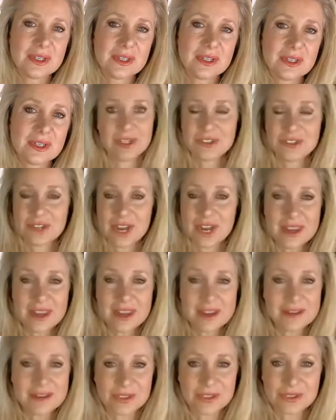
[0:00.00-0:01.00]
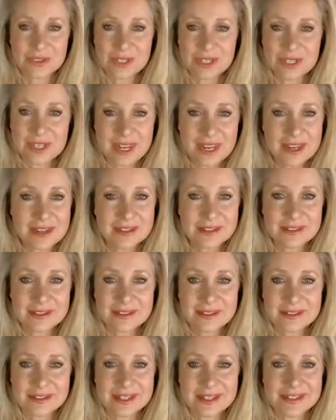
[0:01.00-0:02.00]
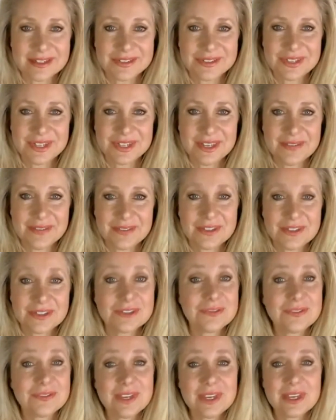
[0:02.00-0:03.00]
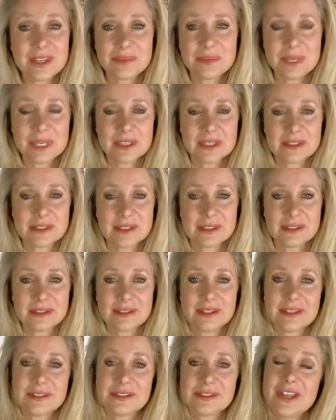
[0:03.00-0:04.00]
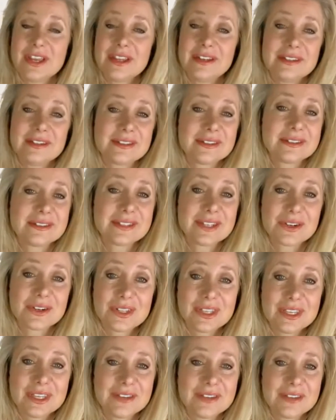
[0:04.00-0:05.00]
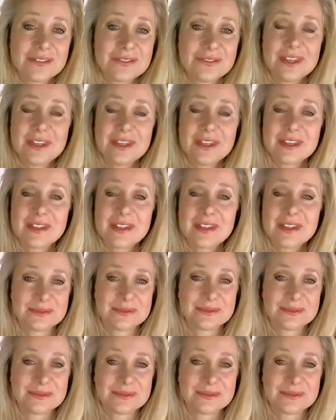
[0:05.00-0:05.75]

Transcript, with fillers: we're going to try it for 30 days and see if it's a fit because it, it's not necessarily a fit.